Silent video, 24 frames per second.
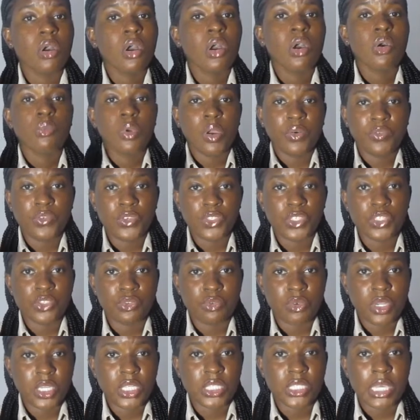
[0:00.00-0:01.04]

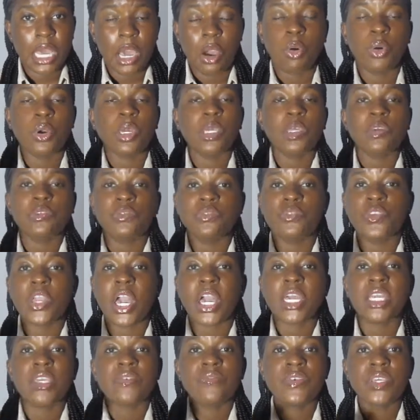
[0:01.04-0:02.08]
refrigerator. Or if you are
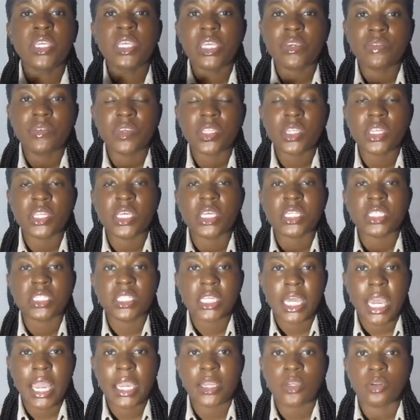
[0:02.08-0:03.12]
even given that
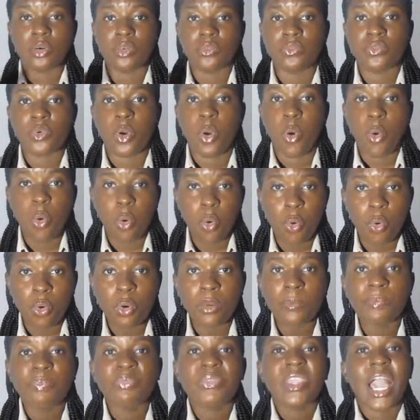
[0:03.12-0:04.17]
kind of hall,
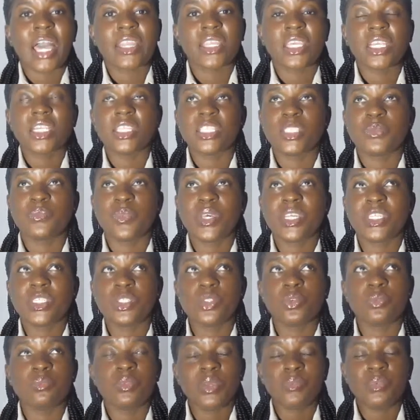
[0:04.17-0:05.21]
I think it's best to
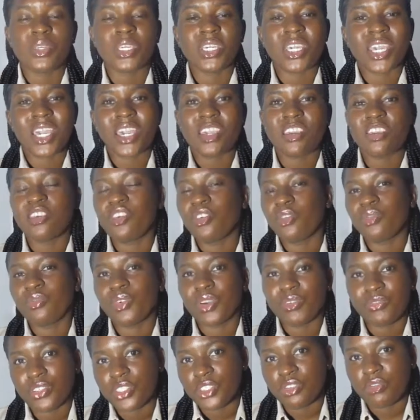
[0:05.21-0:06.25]
maybe get your
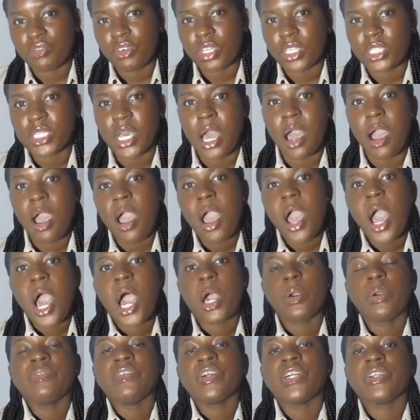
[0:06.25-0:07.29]
refrigerator.
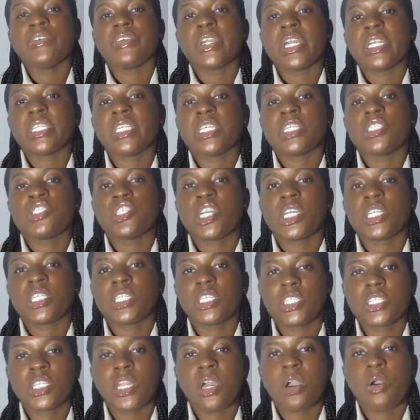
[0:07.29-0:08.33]
However, if you're in the
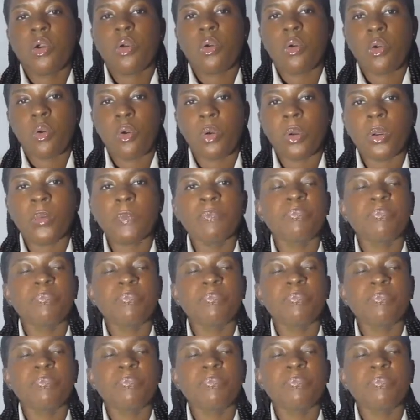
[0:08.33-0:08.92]
traditional hall,